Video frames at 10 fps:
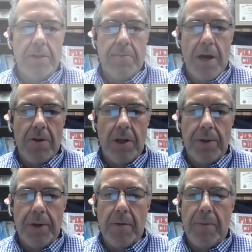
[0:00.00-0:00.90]

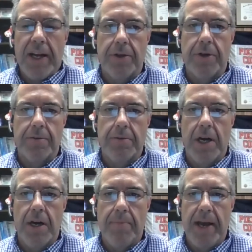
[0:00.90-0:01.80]
Monoclonal antibodies
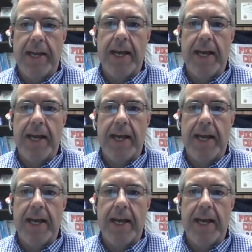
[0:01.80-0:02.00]
are made